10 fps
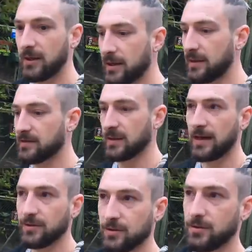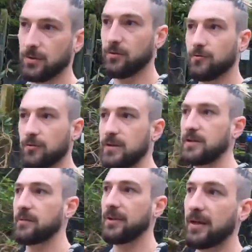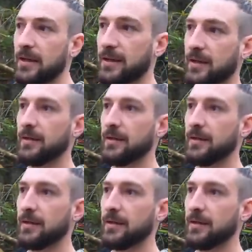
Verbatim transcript: up there there's ancient yew trees up there